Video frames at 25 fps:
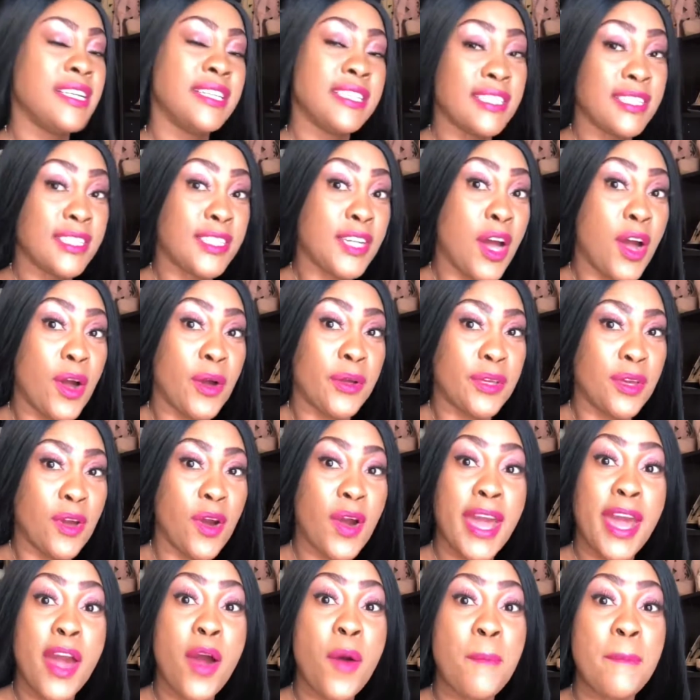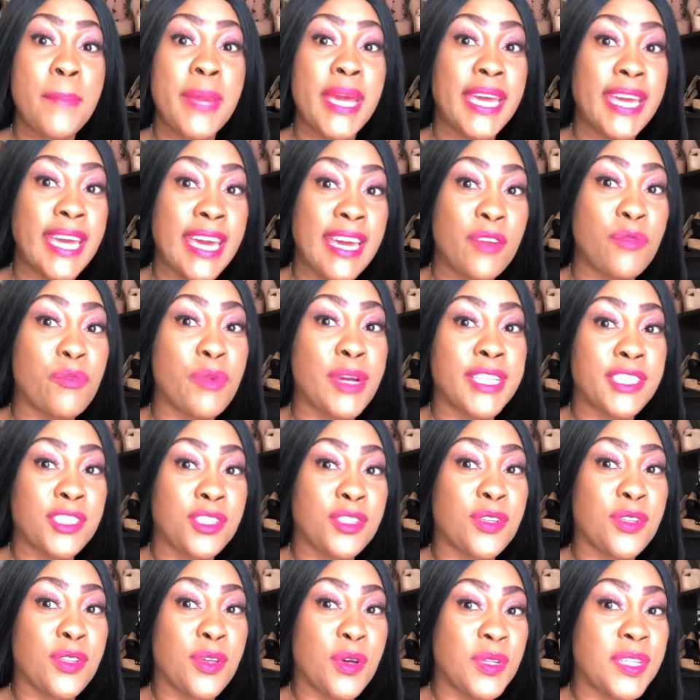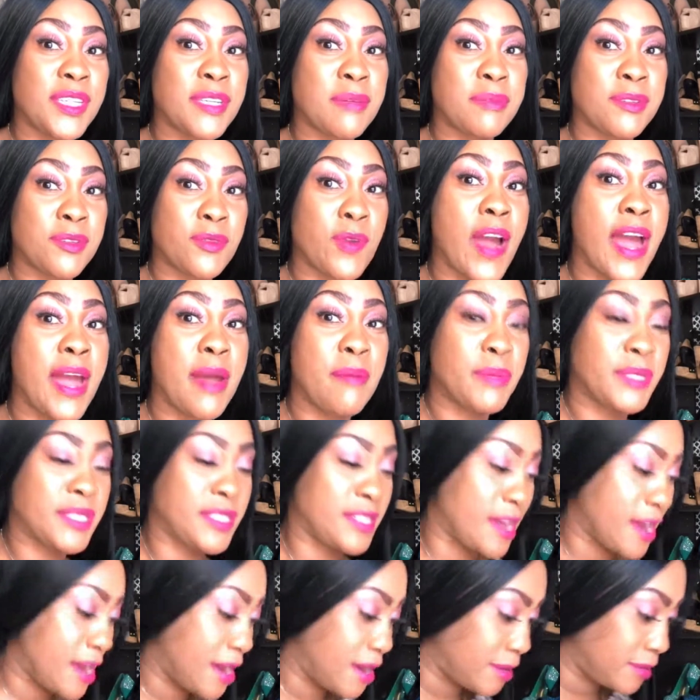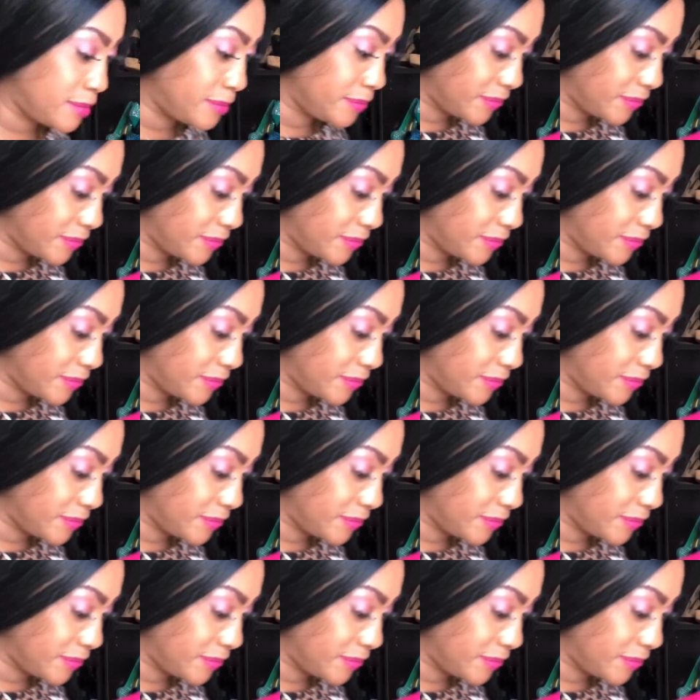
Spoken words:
So, y'all help me get rich to those subscribers, y'all.